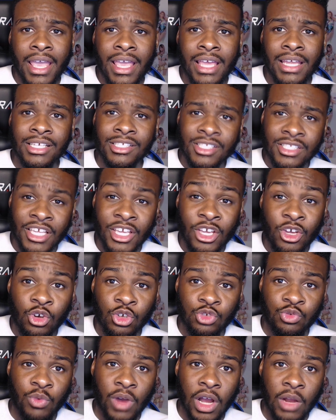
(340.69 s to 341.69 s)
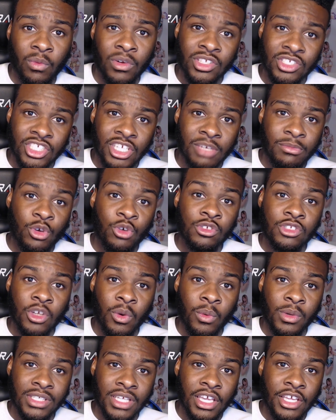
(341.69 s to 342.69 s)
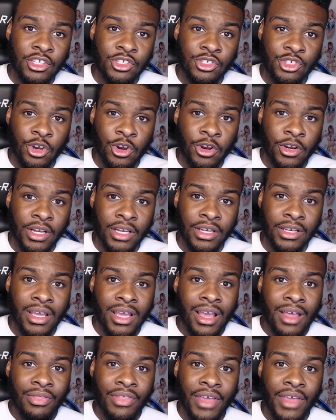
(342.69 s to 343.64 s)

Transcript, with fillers: in a singles run when Jimmy Uso was injured and